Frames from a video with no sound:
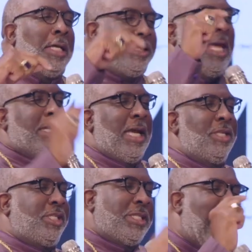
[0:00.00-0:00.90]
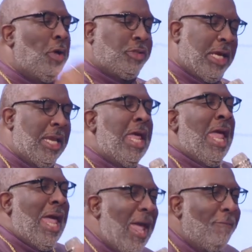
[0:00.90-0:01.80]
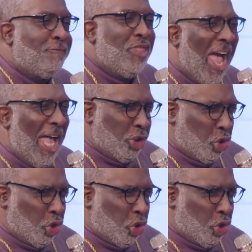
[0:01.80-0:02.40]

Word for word: Deacon Skelton, if that's